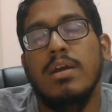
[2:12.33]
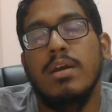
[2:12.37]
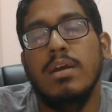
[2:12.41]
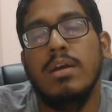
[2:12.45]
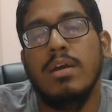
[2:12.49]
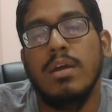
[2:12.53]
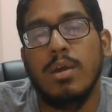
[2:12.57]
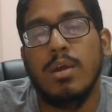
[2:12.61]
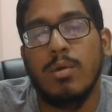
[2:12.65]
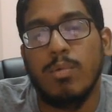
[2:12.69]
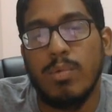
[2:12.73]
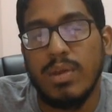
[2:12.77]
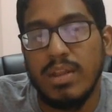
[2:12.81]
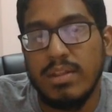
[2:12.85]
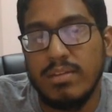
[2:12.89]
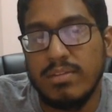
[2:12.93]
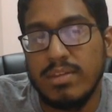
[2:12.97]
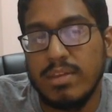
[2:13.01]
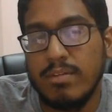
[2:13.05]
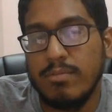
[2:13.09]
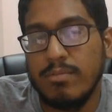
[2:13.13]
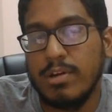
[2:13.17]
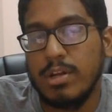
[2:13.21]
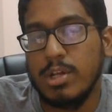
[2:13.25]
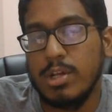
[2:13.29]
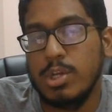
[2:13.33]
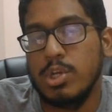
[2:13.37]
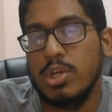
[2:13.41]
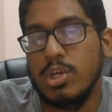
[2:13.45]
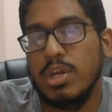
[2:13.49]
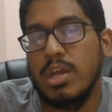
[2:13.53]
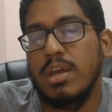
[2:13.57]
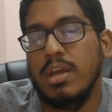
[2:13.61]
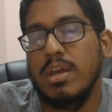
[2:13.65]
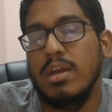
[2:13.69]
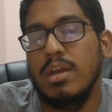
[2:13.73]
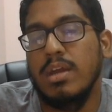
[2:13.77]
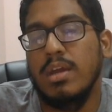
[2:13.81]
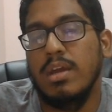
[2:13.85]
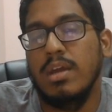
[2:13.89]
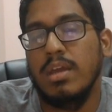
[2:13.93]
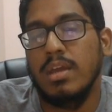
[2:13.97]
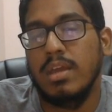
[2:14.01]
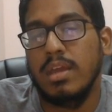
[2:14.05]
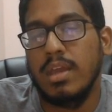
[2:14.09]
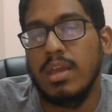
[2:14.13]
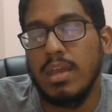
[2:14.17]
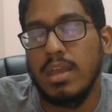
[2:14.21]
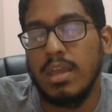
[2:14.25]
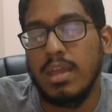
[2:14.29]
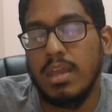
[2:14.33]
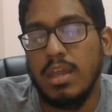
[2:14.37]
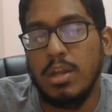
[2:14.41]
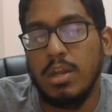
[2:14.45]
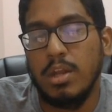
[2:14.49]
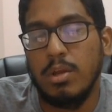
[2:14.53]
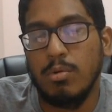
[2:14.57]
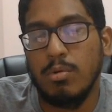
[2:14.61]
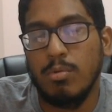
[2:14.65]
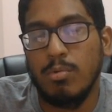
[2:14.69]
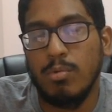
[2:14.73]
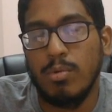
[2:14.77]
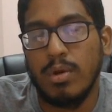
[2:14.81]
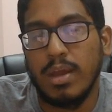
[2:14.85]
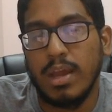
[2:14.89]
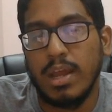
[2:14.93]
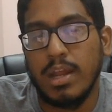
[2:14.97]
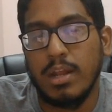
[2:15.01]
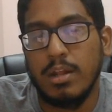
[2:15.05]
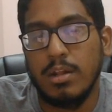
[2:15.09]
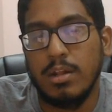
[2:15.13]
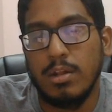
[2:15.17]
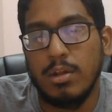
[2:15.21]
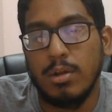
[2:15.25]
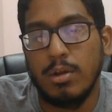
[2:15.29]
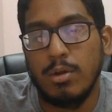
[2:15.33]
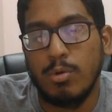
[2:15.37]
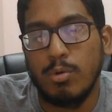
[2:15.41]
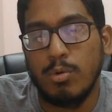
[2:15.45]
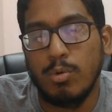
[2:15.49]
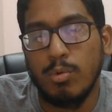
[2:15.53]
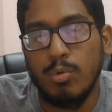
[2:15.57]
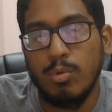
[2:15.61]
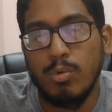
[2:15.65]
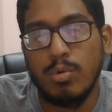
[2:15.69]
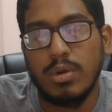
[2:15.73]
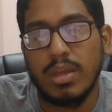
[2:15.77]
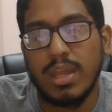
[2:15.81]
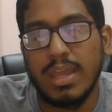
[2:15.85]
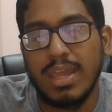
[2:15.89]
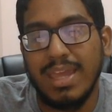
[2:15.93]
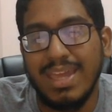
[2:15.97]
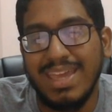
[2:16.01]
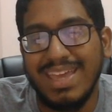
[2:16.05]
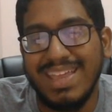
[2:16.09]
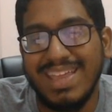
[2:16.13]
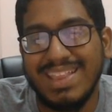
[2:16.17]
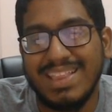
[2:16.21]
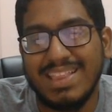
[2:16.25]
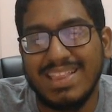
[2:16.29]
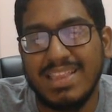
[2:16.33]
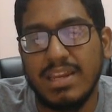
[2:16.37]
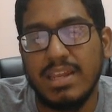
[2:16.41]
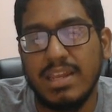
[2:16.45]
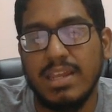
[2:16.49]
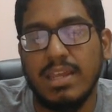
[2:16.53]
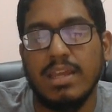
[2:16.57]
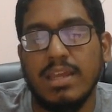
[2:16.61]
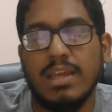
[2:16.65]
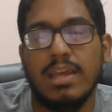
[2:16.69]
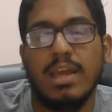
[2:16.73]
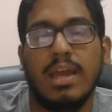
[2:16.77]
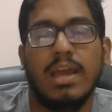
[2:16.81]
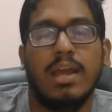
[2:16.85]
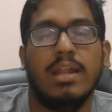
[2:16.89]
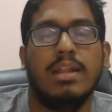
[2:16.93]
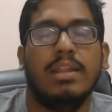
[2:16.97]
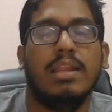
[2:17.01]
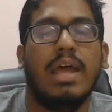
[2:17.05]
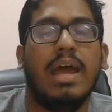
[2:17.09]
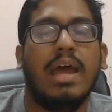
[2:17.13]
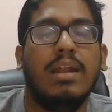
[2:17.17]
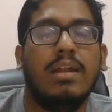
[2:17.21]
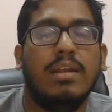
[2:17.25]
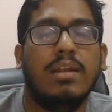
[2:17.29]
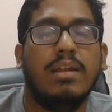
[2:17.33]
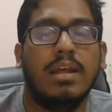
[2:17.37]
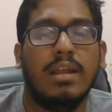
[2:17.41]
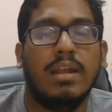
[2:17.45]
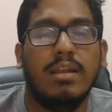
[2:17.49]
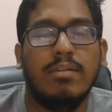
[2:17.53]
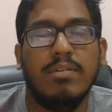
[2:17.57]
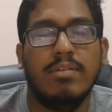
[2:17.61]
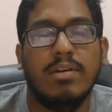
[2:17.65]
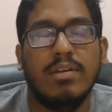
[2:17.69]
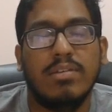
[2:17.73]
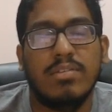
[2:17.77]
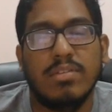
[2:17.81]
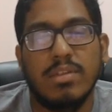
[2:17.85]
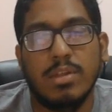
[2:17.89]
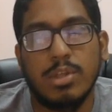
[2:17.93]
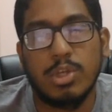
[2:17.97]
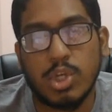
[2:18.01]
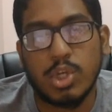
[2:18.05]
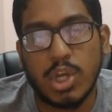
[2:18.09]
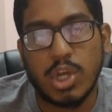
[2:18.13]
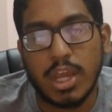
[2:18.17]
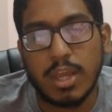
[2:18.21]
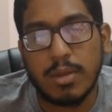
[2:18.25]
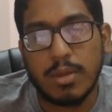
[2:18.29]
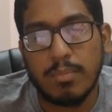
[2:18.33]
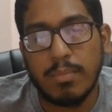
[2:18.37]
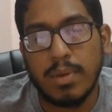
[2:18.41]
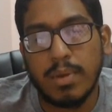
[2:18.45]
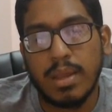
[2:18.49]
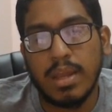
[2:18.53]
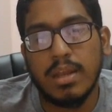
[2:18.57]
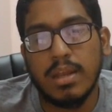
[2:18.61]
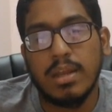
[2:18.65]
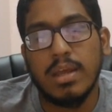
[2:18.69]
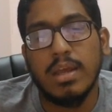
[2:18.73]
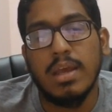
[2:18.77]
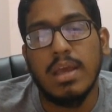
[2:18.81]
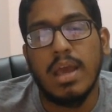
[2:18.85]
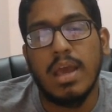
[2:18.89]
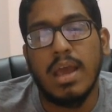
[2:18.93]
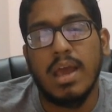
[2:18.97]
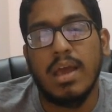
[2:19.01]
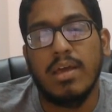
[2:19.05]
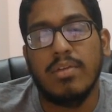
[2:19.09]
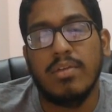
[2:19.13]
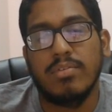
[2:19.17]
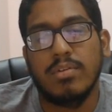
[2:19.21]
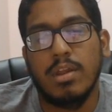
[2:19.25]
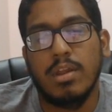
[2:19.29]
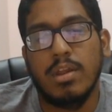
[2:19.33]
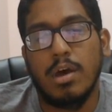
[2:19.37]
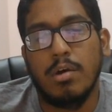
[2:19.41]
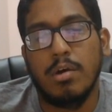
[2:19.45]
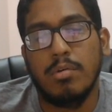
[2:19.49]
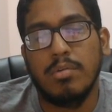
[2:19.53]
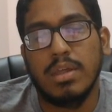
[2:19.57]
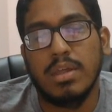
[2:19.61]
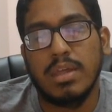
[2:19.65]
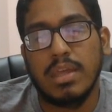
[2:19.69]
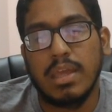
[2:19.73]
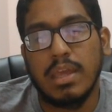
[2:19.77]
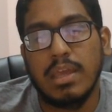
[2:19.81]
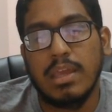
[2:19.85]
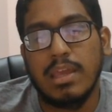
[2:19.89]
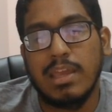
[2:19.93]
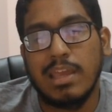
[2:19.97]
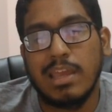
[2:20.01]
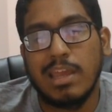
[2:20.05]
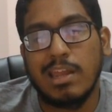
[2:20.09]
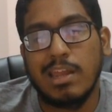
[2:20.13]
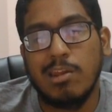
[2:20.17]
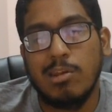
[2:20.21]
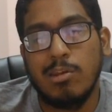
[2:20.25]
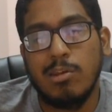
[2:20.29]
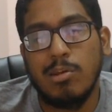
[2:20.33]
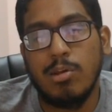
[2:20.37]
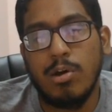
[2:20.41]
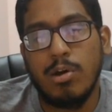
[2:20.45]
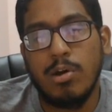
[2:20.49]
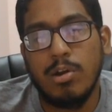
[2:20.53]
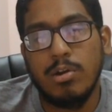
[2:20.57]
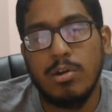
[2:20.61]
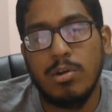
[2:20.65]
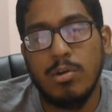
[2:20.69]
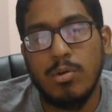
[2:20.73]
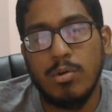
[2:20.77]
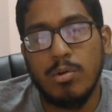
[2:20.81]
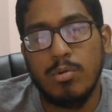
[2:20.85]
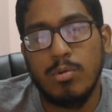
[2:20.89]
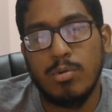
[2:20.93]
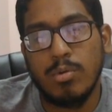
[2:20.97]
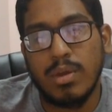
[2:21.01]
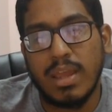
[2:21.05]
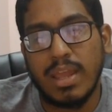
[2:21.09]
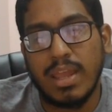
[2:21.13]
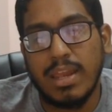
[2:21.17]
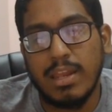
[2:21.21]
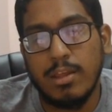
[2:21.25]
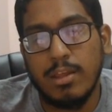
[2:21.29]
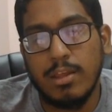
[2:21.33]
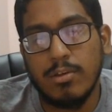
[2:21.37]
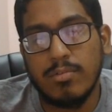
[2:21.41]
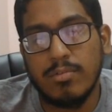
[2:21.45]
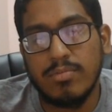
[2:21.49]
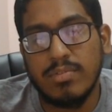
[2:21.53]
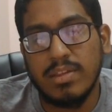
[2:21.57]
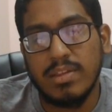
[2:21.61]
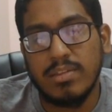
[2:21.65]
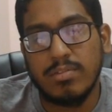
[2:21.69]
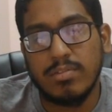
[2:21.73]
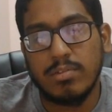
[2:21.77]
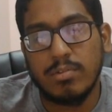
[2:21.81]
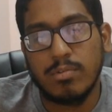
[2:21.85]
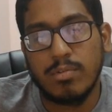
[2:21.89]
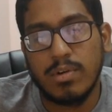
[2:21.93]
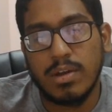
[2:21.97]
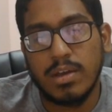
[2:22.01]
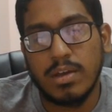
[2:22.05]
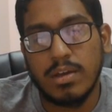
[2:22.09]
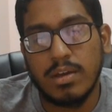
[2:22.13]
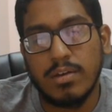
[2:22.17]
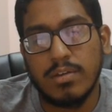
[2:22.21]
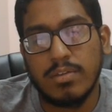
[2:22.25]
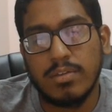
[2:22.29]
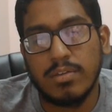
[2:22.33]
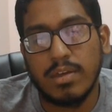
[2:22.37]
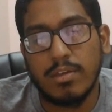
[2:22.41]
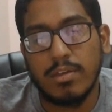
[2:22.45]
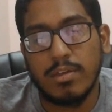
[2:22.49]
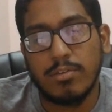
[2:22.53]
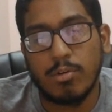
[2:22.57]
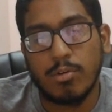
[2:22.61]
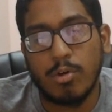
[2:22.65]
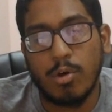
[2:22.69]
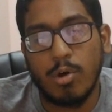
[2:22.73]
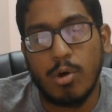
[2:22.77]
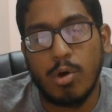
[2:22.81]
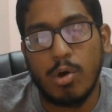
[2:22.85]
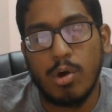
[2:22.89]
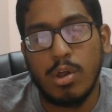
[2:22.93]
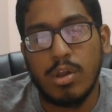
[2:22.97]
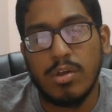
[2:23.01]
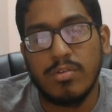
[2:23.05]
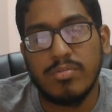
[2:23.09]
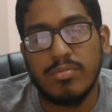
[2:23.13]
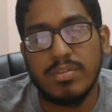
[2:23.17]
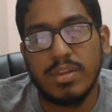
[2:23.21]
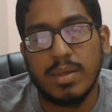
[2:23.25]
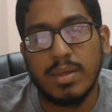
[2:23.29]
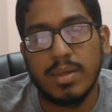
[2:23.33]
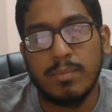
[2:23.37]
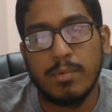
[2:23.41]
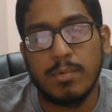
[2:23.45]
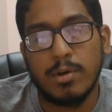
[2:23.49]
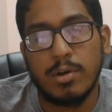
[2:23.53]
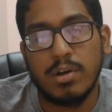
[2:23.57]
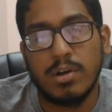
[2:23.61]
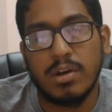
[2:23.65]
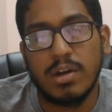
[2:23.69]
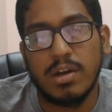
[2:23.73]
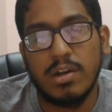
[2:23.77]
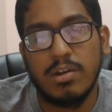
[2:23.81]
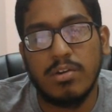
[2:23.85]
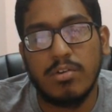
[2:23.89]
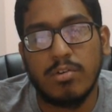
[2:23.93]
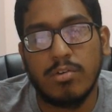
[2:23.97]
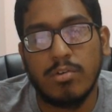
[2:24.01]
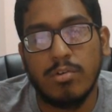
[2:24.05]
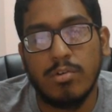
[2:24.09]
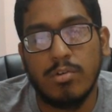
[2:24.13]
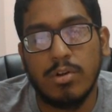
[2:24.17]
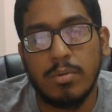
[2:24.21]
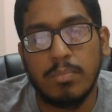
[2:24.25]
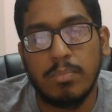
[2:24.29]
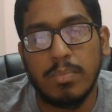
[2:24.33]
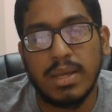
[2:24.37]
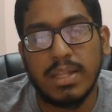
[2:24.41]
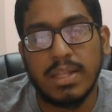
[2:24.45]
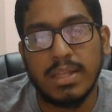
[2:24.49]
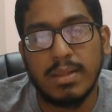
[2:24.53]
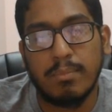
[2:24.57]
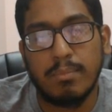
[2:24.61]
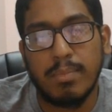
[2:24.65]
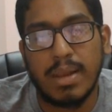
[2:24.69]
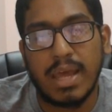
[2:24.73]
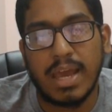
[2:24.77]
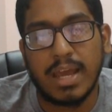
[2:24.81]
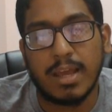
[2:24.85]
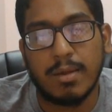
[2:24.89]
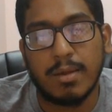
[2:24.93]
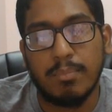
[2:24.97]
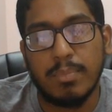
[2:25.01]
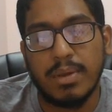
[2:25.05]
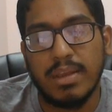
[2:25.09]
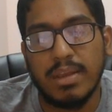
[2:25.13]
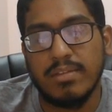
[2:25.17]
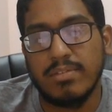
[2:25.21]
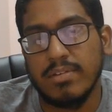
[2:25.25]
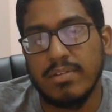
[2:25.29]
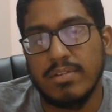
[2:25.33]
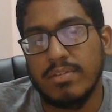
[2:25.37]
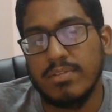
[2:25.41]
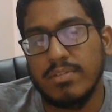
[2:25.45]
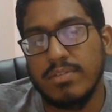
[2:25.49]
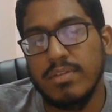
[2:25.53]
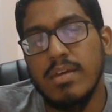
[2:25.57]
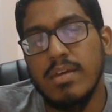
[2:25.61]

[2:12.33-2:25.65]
queen c1 check, king e2, and rook e3, and that delivers the checkmate, as now the king cannot go to any of these squares as all of them are controlled by the black pieces.